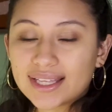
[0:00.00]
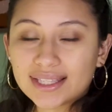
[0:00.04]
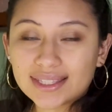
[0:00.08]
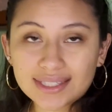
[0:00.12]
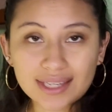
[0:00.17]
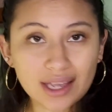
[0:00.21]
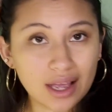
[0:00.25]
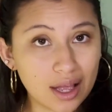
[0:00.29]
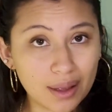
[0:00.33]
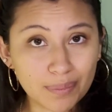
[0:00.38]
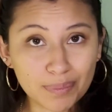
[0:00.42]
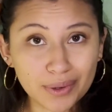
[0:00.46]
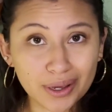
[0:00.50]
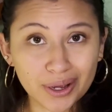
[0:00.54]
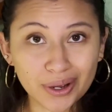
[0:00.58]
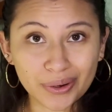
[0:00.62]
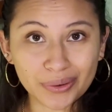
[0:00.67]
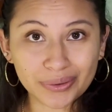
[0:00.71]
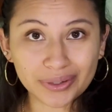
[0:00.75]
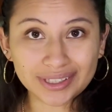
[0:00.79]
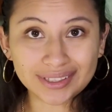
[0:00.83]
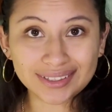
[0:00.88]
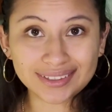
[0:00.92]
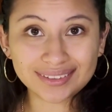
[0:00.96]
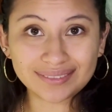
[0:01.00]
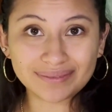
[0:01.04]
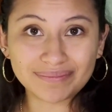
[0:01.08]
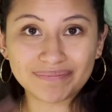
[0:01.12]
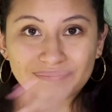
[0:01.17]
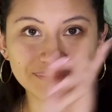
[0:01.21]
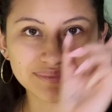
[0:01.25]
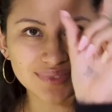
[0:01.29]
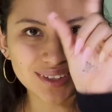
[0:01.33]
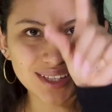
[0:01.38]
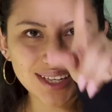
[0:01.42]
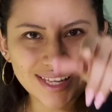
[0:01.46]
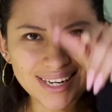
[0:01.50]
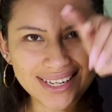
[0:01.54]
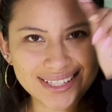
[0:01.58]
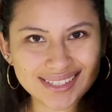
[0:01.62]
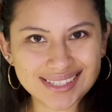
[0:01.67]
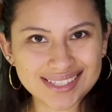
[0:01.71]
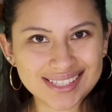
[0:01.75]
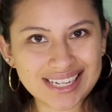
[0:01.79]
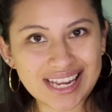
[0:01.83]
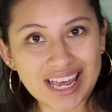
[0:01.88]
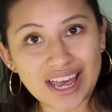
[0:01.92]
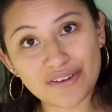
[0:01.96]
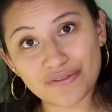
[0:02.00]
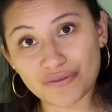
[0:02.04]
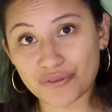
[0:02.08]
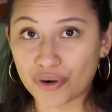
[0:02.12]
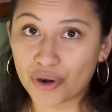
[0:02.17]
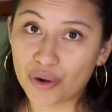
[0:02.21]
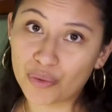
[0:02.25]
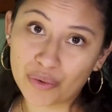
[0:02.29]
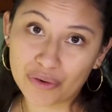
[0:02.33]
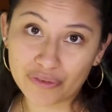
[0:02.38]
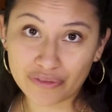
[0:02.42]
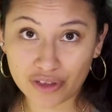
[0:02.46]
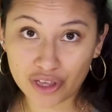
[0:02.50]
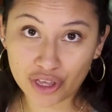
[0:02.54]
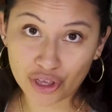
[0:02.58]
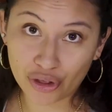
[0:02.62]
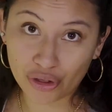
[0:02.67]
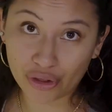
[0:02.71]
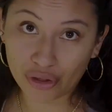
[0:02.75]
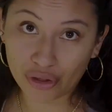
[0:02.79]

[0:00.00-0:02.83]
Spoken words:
top coat it, and it's time for a reveal.